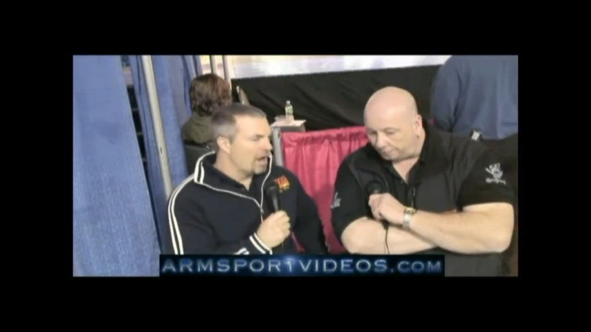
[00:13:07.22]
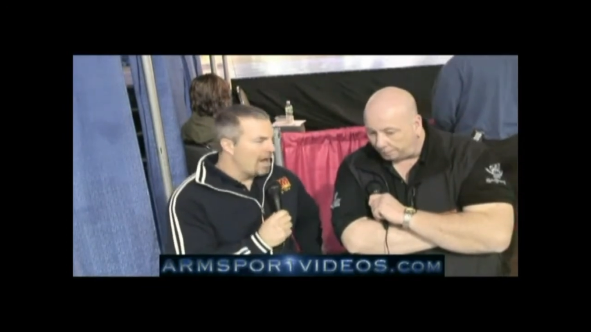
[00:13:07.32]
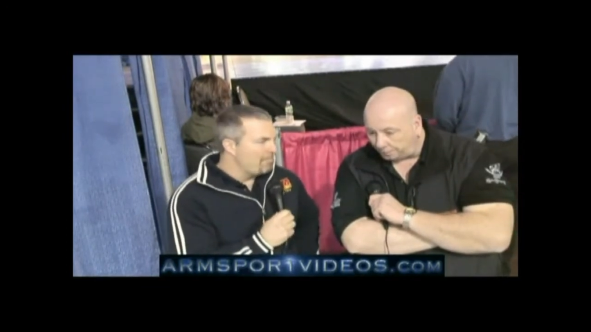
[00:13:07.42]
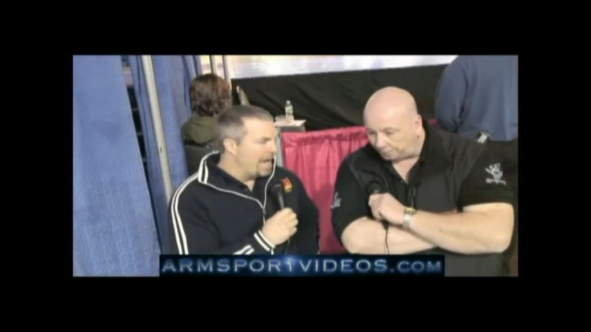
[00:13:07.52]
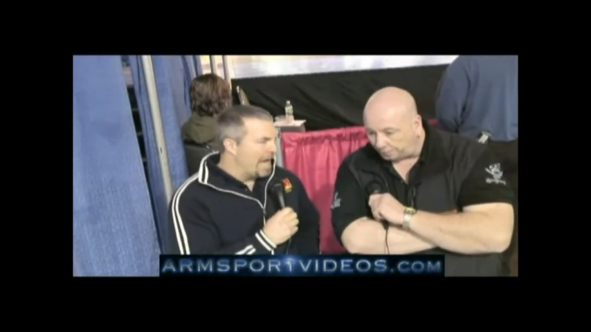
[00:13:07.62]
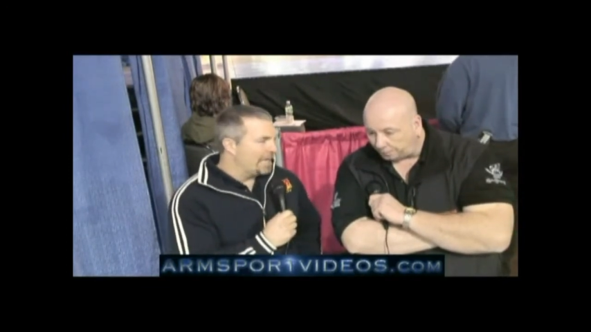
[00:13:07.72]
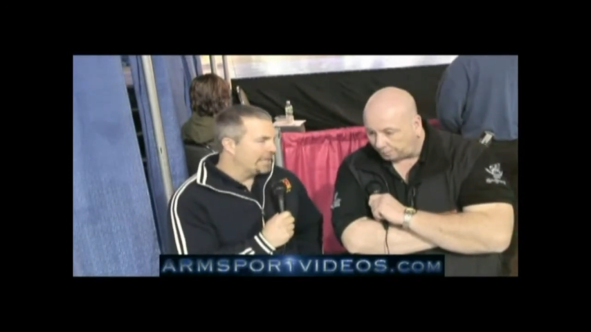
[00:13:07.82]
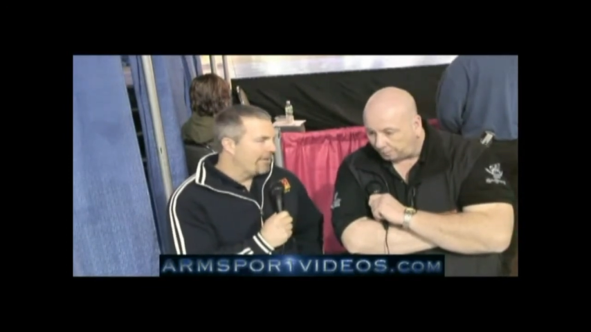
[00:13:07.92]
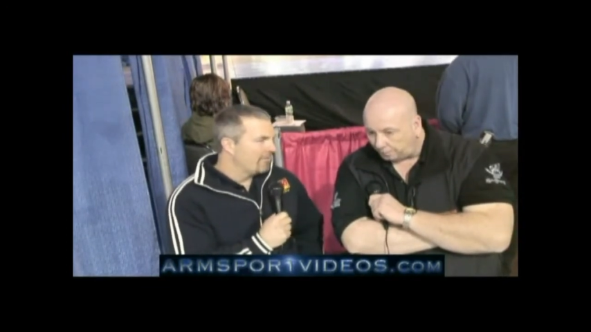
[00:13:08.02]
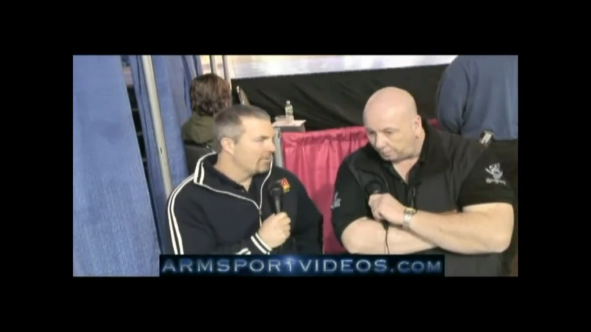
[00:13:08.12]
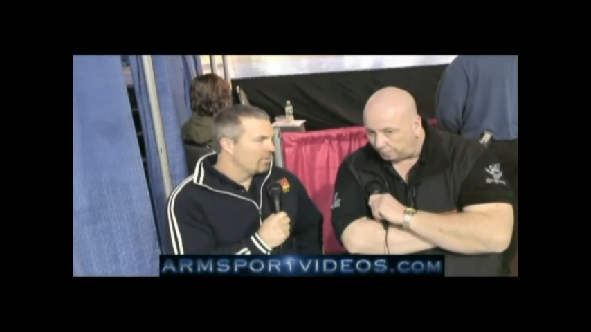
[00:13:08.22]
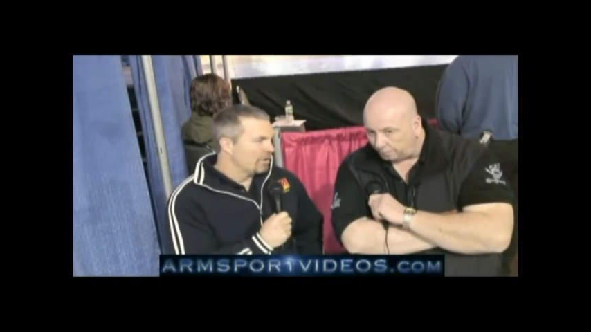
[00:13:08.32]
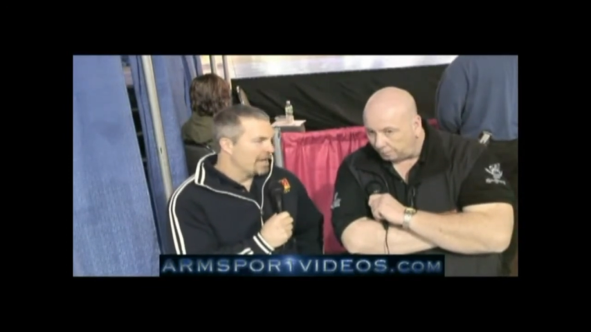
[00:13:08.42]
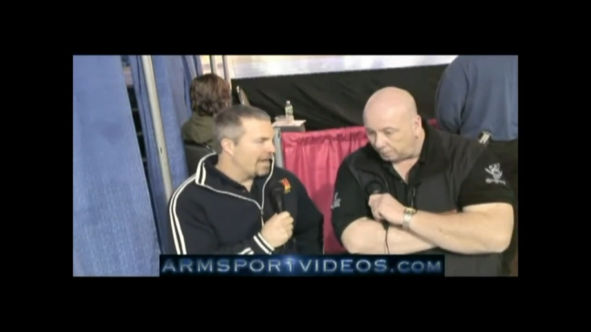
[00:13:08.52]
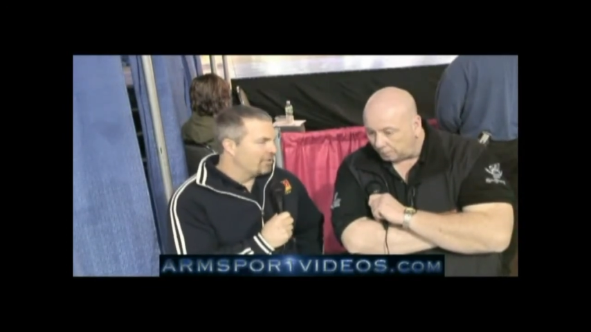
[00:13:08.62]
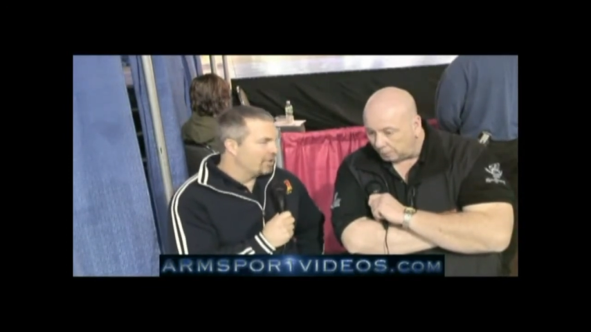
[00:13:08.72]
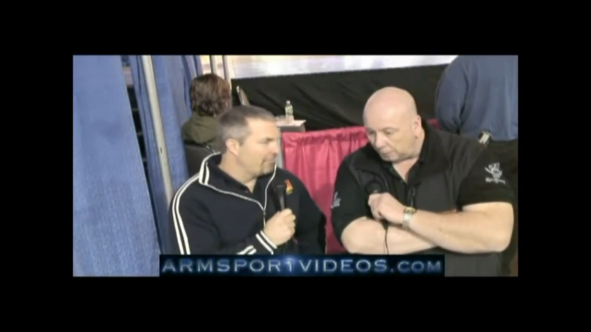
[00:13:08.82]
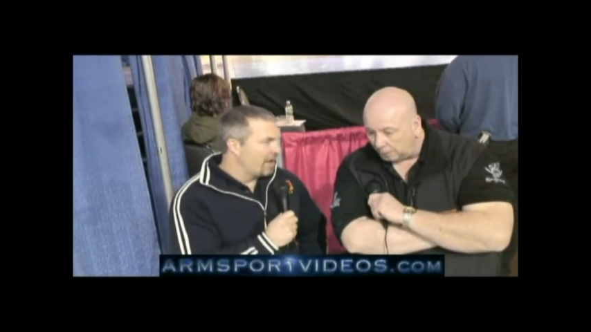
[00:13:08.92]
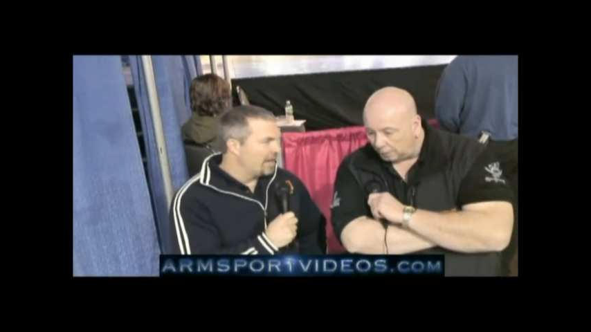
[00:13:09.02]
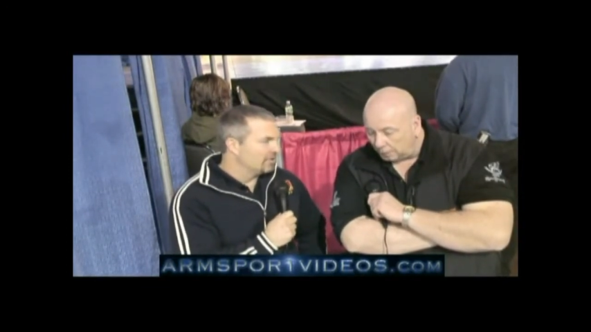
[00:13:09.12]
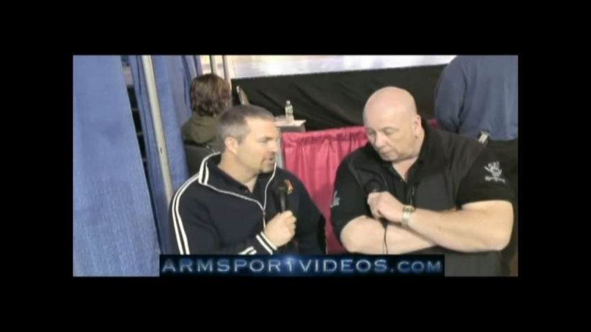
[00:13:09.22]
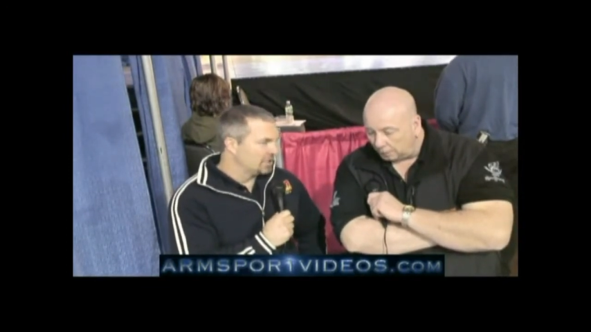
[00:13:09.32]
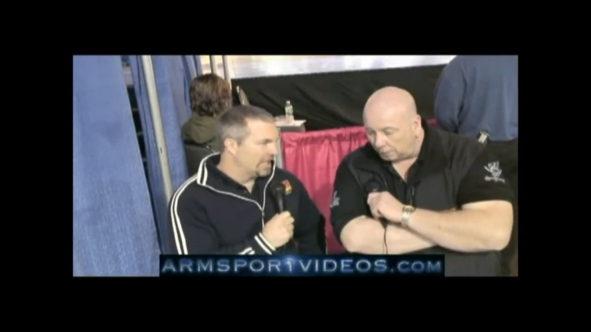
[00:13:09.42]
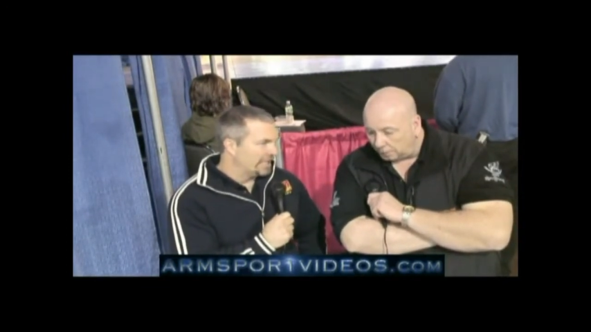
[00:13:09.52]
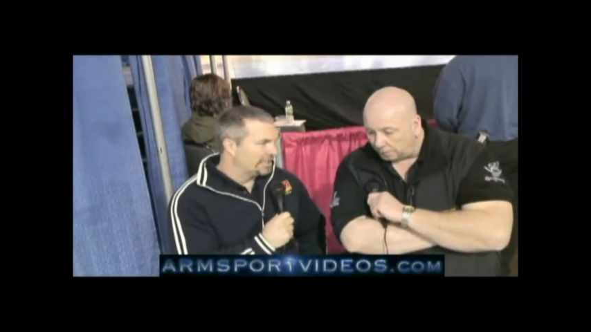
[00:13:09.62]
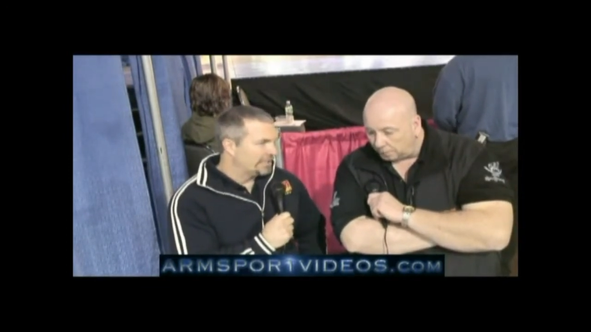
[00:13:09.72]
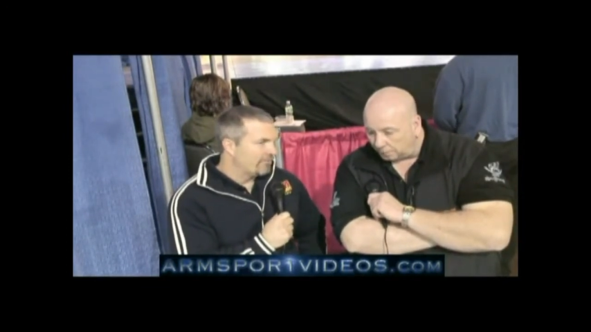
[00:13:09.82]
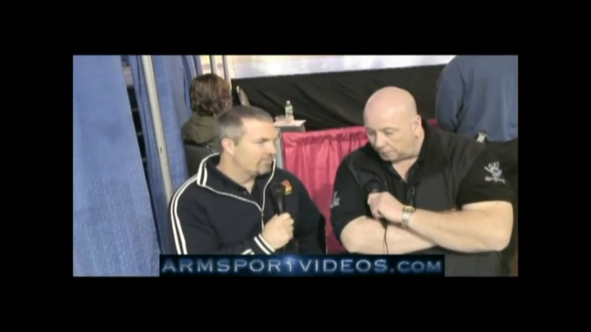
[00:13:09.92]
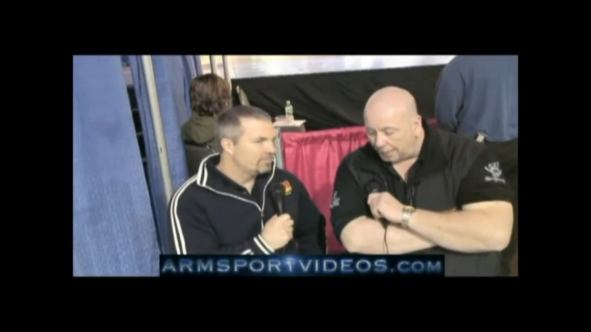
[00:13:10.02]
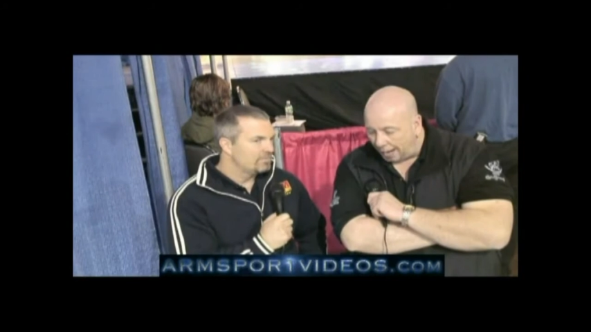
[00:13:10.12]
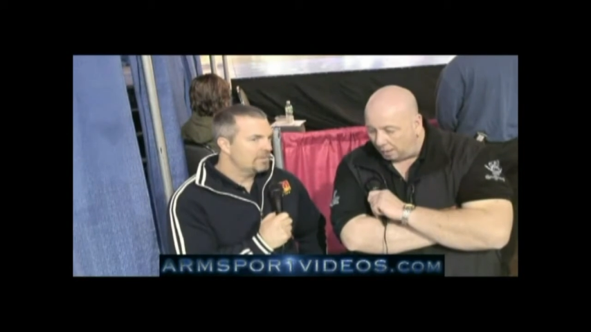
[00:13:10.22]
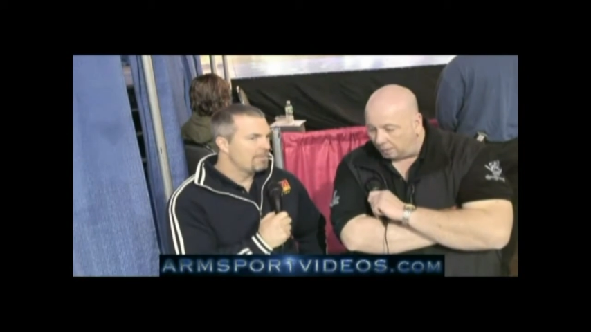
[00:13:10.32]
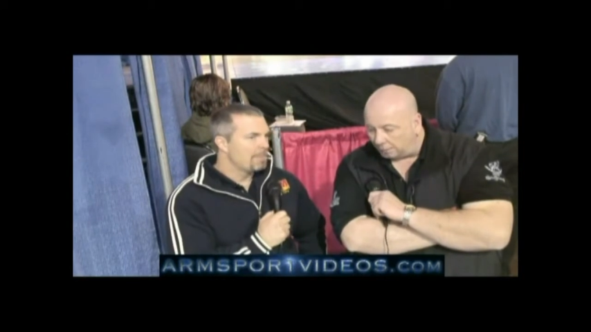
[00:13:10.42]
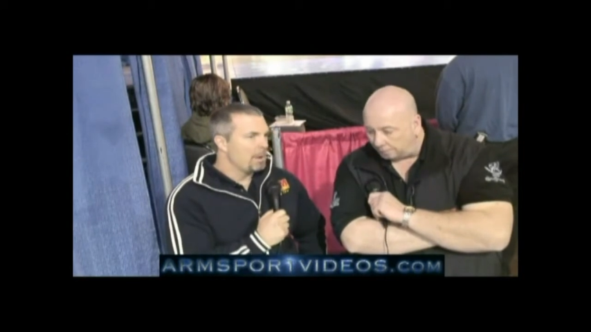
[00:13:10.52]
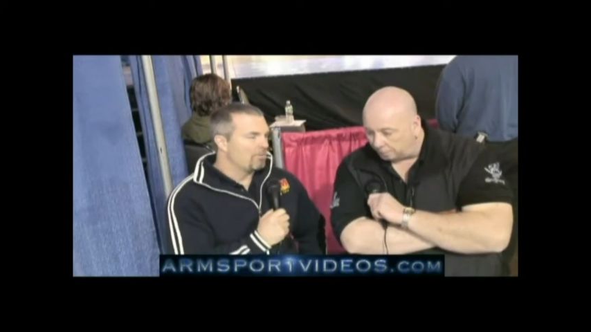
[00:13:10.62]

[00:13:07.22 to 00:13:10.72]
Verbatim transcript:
Speaker 1: Ron Bath, we're down to the final 6. Yeah.